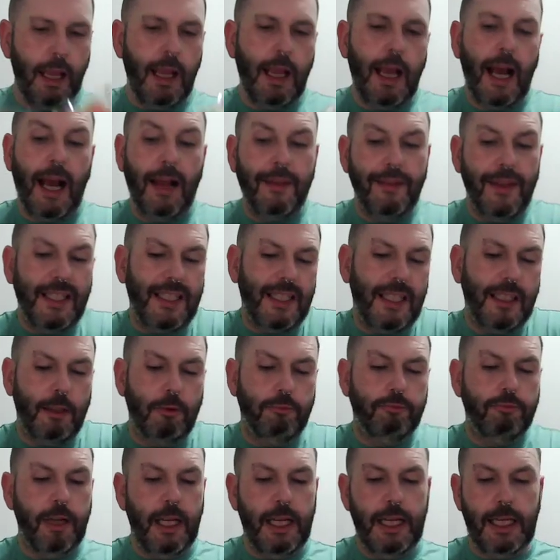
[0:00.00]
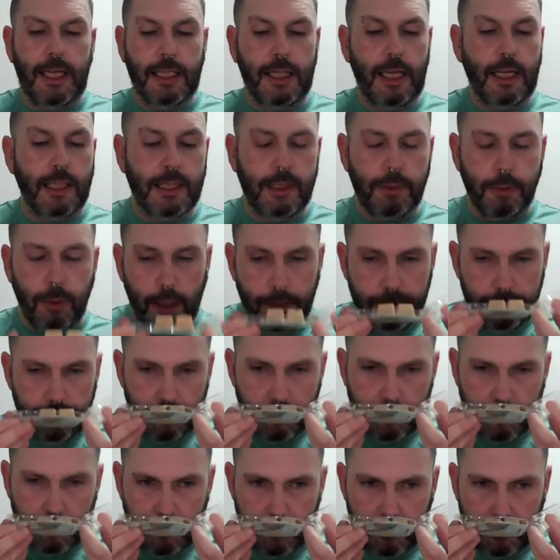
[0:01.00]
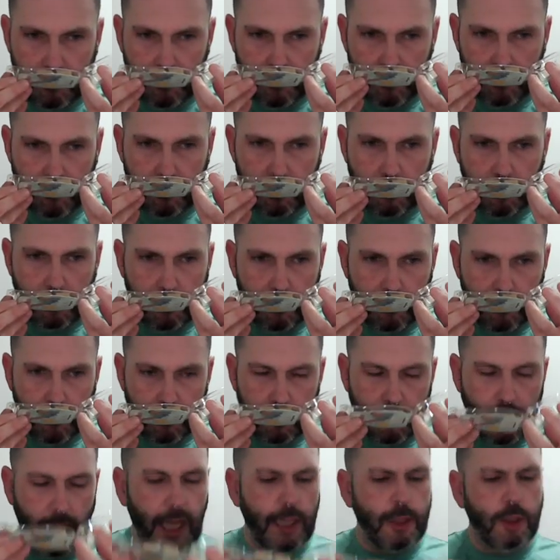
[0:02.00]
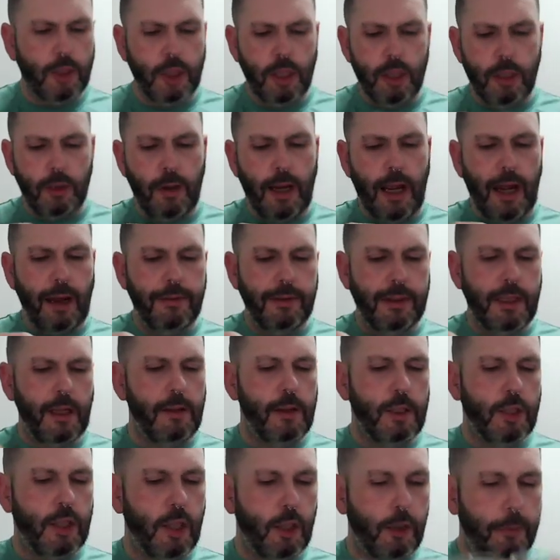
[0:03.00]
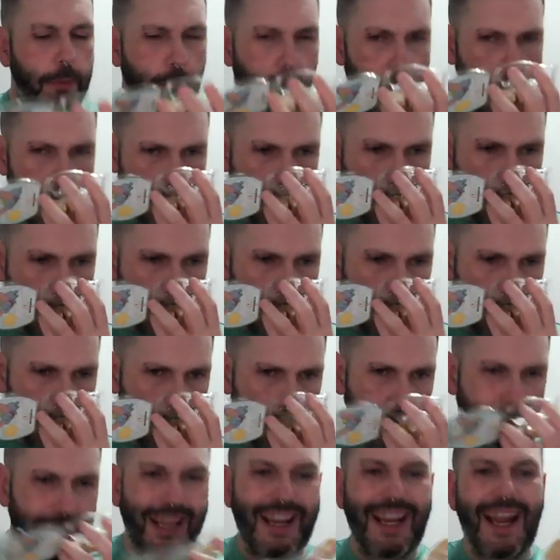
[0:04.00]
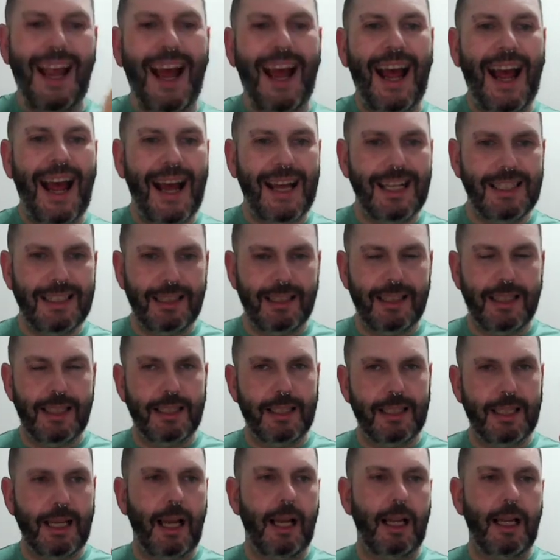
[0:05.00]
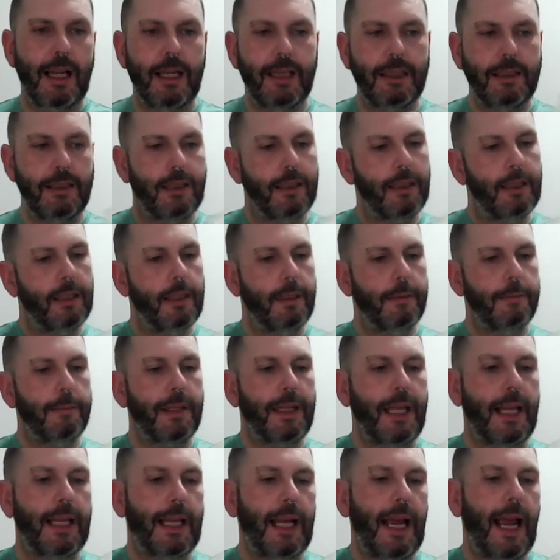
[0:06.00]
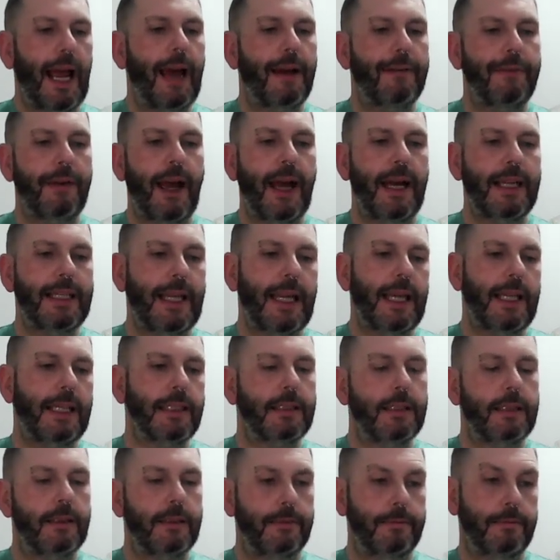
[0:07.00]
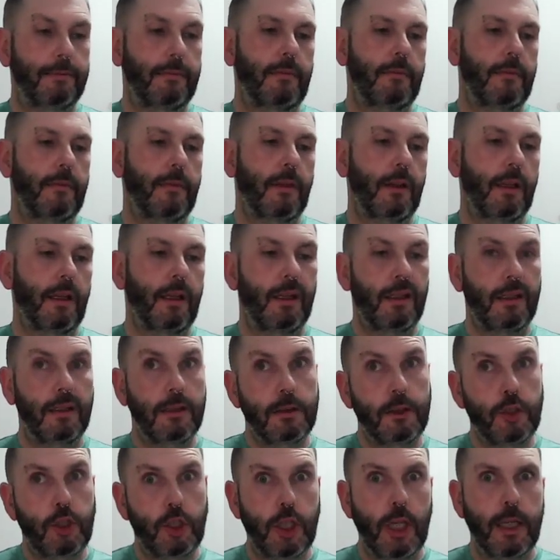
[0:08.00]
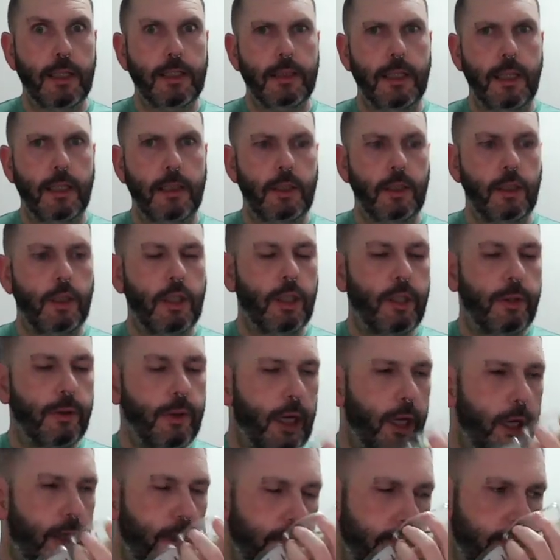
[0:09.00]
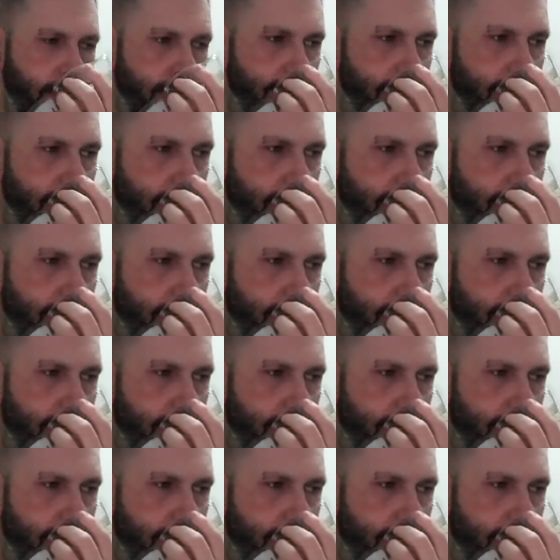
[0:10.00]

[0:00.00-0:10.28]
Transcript: And this is a really nice one. I do have another 2 bars. It has discoloured, but then I have had it just under 2 years.